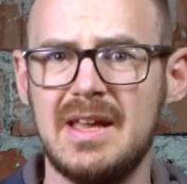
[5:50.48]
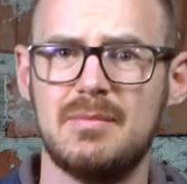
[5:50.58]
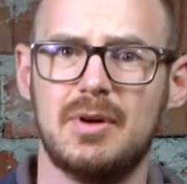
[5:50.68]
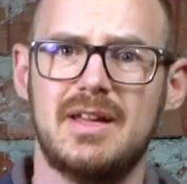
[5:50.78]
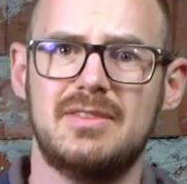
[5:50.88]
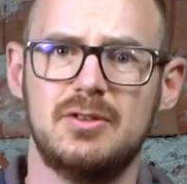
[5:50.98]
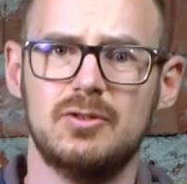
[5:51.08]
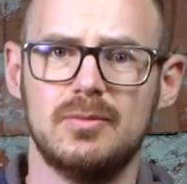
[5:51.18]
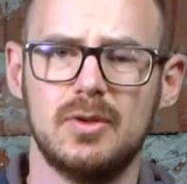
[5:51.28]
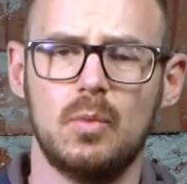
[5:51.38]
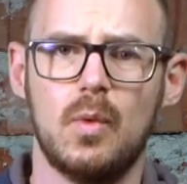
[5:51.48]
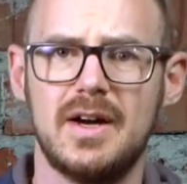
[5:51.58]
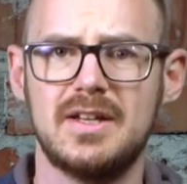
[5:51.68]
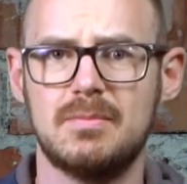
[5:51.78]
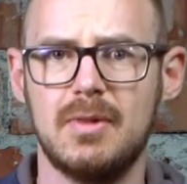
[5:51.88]
But in the normal
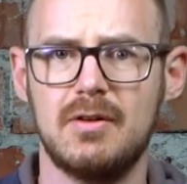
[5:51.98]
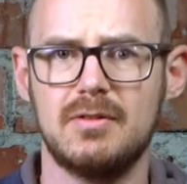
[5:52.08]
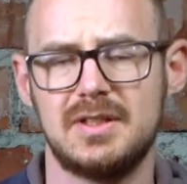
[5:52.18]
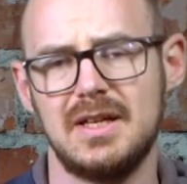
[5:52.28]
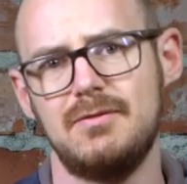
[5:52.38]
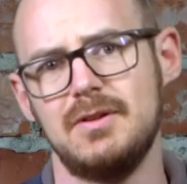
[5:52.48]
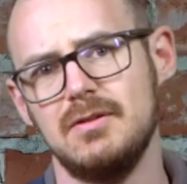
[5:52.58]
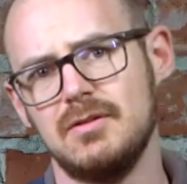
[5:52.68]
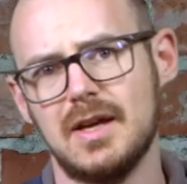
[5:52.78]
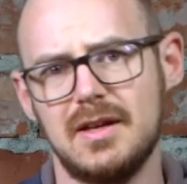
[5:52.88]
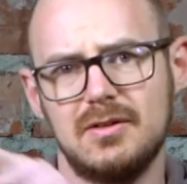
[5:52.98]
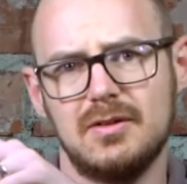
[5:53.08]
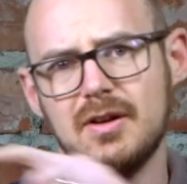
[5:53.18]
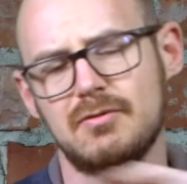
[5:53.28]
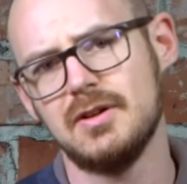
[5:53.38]
wide mode, if you get your
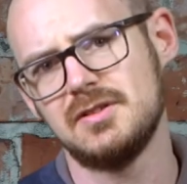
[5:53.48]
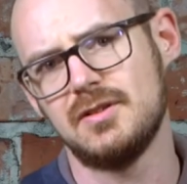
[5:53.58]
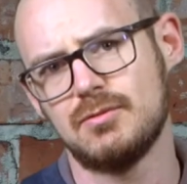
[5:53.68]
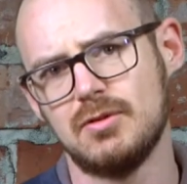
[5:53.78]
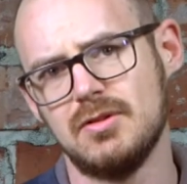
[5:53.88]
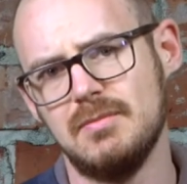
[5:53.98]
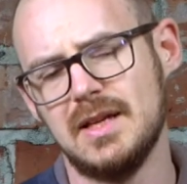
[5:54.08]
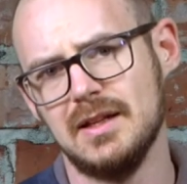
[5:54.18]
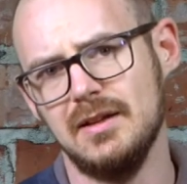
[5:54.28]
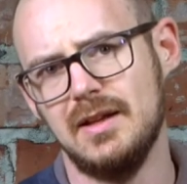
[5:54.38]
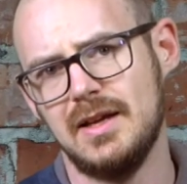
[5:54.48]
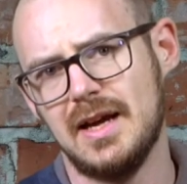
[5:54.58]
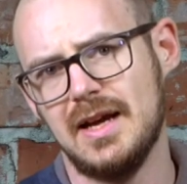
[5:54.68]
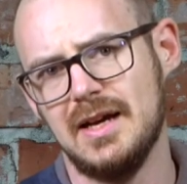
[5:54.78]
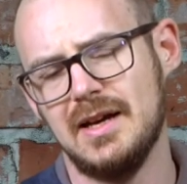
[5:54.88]
horizon through the middle
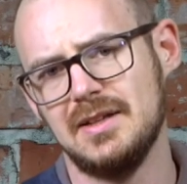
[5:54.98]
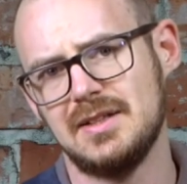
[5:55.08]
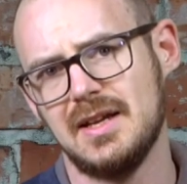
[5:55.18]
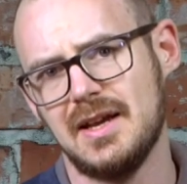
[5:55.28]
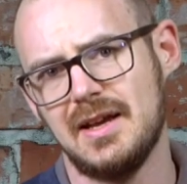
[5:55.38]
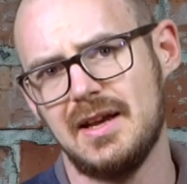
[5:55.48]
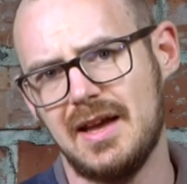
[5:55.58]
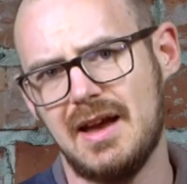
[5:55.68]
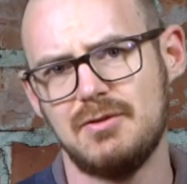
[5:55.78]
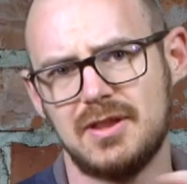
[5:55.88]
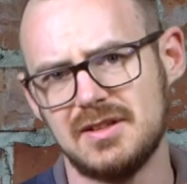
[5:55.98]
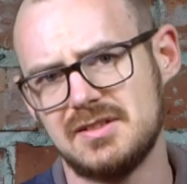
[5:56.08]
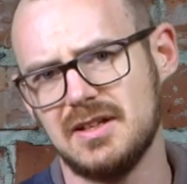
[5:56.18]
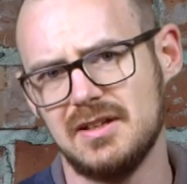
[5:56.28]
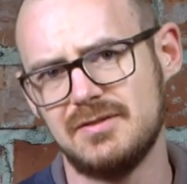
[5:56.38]
and everything
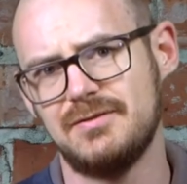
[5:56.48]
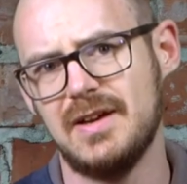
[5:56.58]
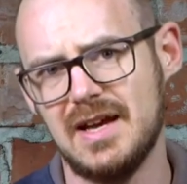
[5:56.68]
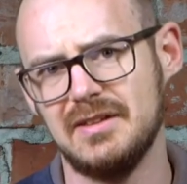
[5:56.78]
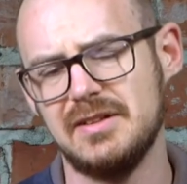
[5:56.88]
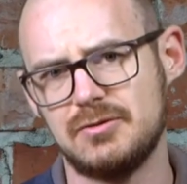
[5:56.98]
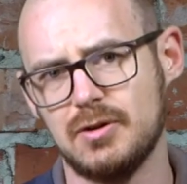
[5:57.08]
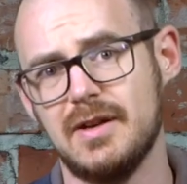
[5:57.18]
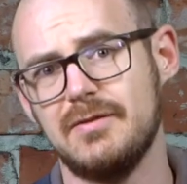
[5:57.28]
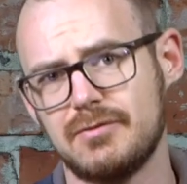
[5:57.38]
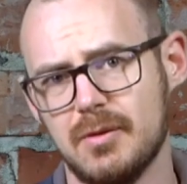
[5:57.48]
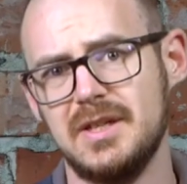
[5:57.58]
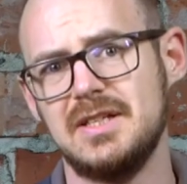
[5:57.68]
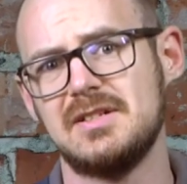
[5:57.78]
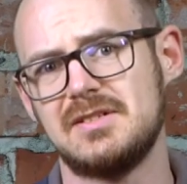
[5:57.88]
stays fairly straight from a
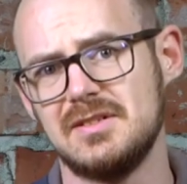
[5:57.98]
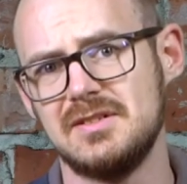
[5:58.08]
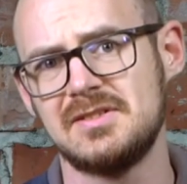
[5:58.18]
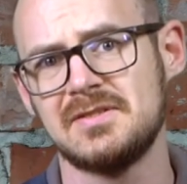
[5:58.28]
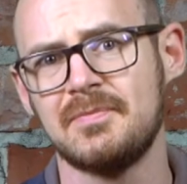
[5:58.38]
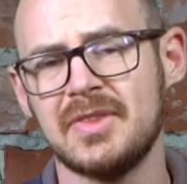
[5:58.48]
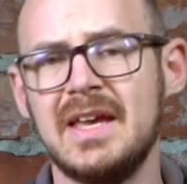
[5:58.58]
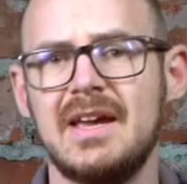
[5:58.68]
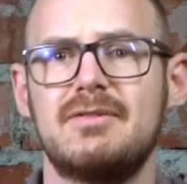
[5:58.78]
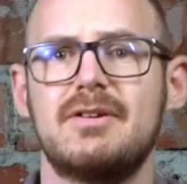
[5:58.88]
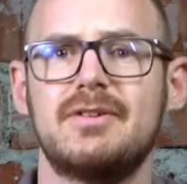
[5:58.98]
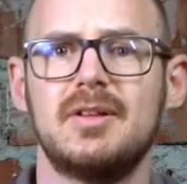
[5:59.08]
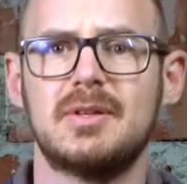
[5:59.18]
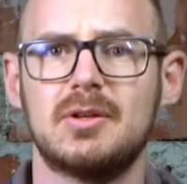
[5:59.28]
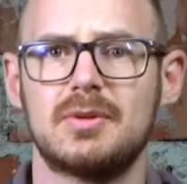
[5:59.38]
distance, if you're
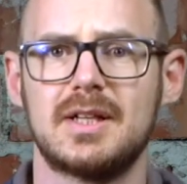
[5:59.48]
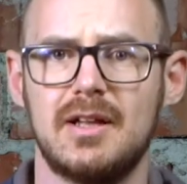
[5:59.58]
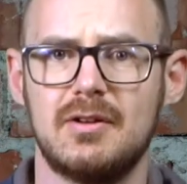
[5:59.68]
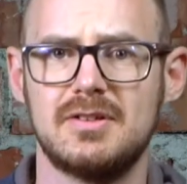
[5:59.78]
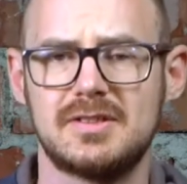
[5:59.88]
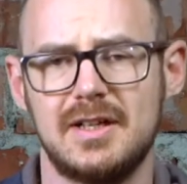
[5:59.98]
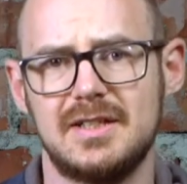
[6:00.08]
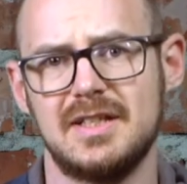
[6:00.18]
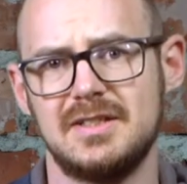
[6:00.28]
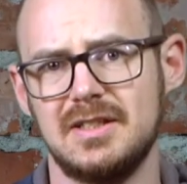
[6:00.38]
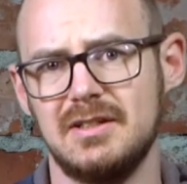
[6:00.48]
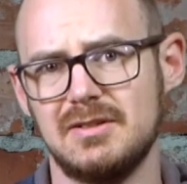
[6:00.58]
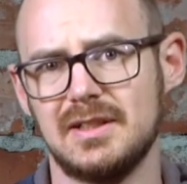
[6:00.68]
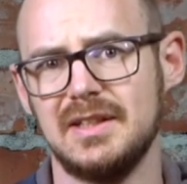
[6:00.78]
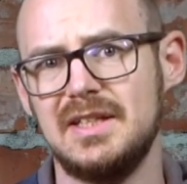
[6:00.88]
filming up close, I tend to
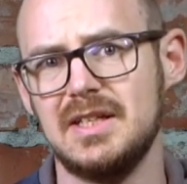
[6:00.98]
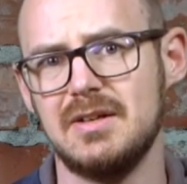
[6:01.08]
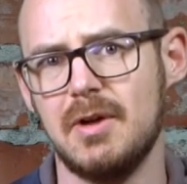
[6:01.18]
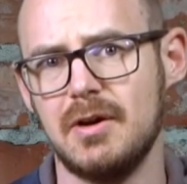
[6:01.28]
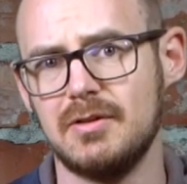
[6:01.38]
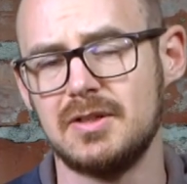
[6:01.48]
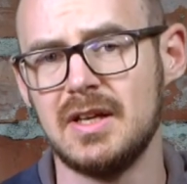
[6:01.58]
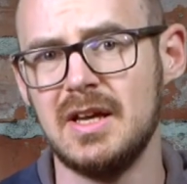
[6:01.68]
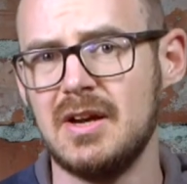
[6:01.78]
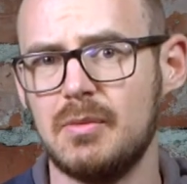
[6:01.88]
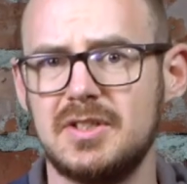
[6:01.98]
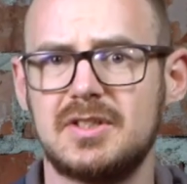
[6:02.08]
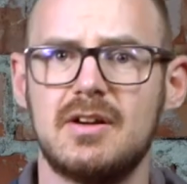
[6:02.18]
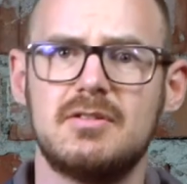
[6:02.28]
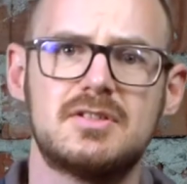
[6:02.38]
use linear mode, which
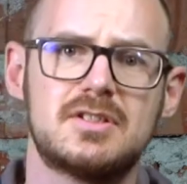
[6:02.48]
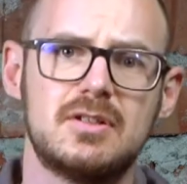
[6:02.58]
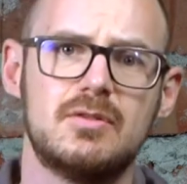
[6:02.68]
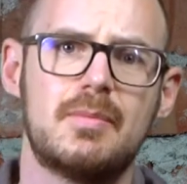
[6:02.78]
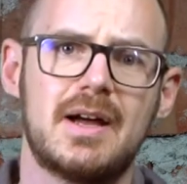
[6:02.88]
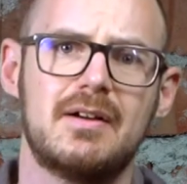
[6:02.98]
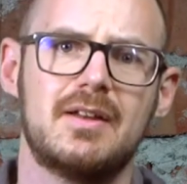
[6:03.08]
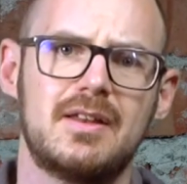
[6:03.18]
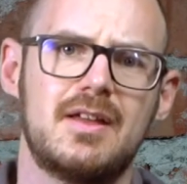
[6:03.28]
goes to about a